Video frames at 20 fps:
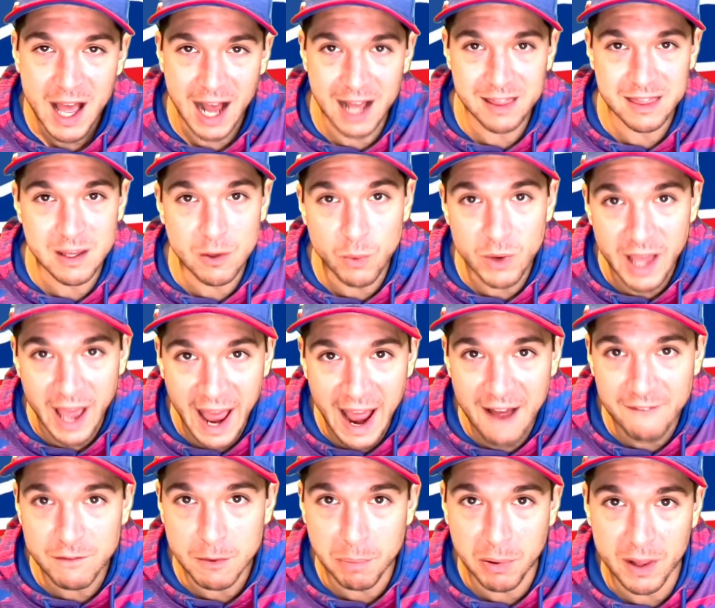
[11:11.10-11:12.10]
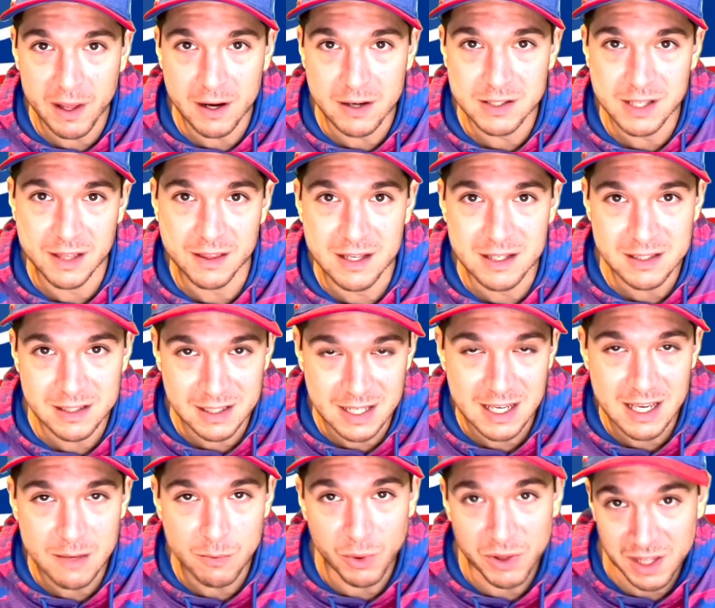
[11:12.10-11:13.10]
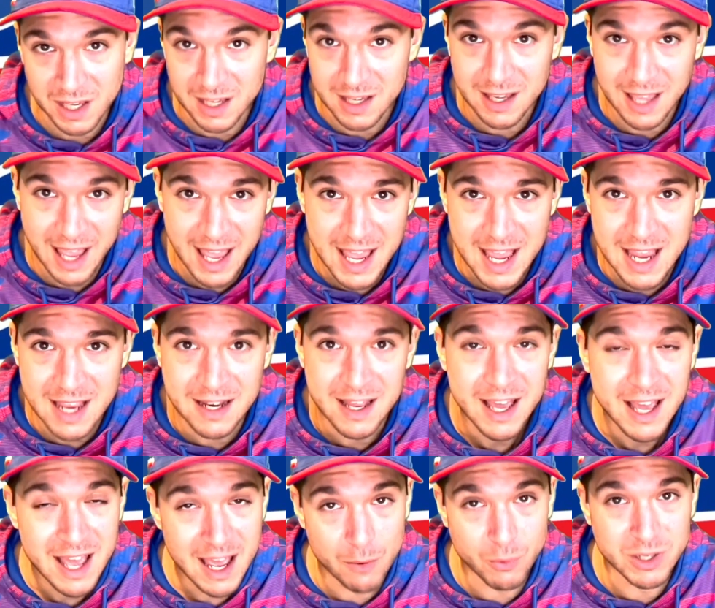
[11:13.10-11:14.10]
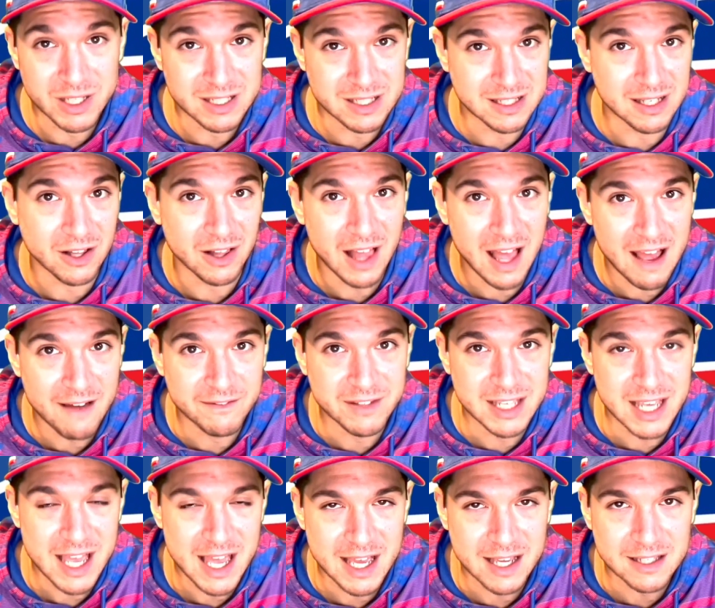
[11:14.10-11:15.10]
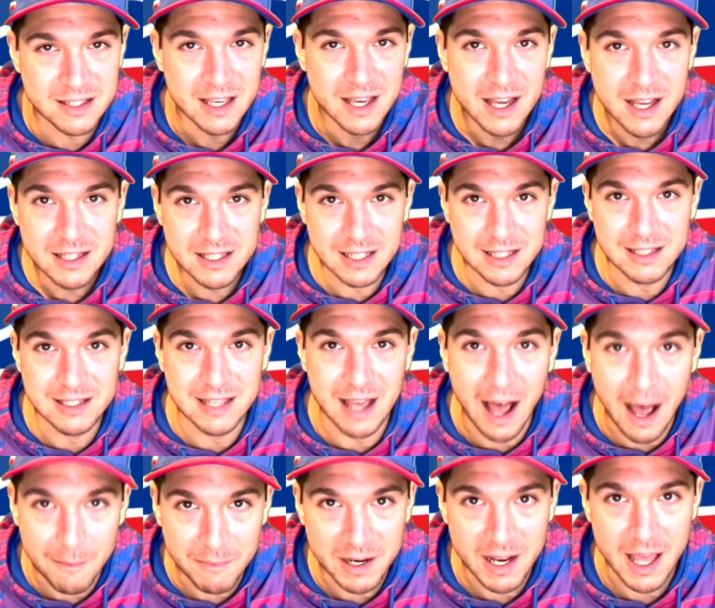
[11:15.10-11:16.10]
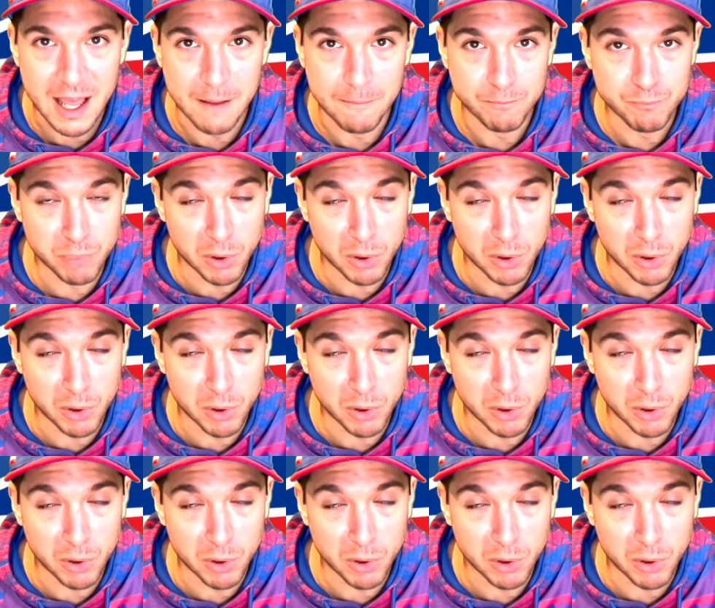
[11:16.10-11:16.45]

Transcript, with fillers: I think we have the players on this team with Kincaid, and we still have Diggs to dominate.